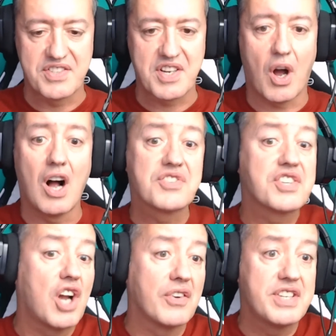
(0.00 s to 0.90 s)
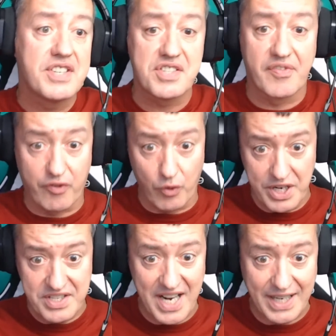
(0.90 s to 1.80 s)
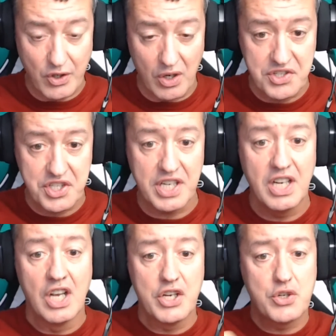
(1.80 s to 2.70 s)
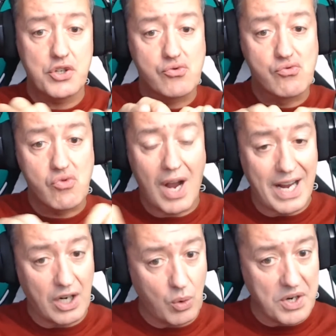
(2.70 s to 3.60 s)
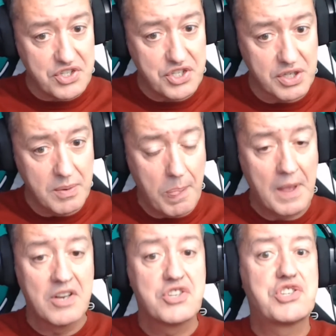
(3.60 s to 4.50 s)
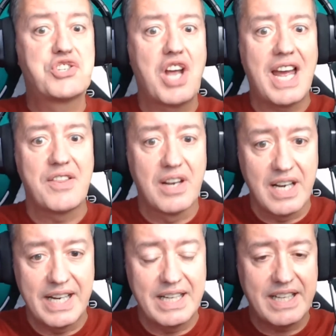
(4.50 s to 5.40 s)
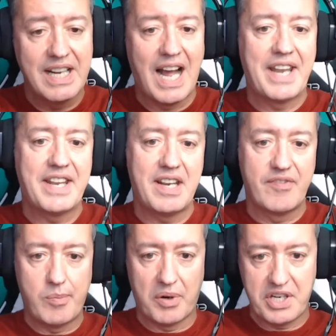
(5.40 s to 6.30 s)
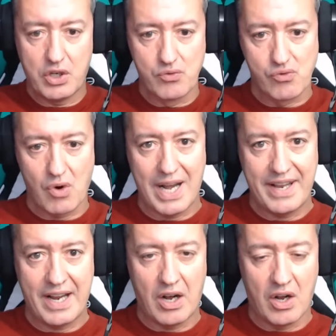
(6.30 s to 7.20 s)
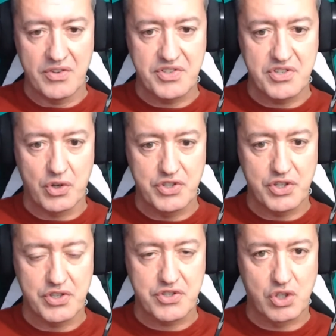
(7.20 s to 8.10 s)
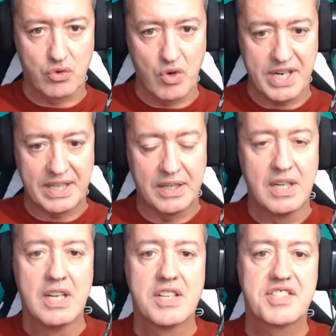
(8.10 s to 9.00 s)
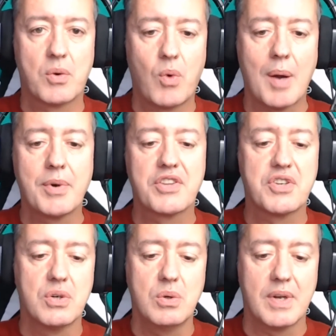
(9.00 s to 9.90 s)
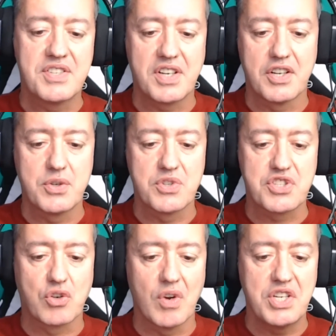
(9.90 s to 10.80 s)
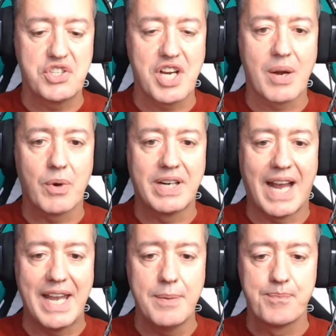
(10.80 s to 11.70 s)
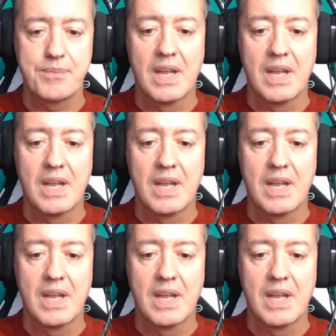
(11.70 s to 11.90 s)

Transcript: So Answer Garden is a free technology. You just write a question, share the link, and then everybody can write their answers onto the screen. So what I'm going to do is going to do a screen share again.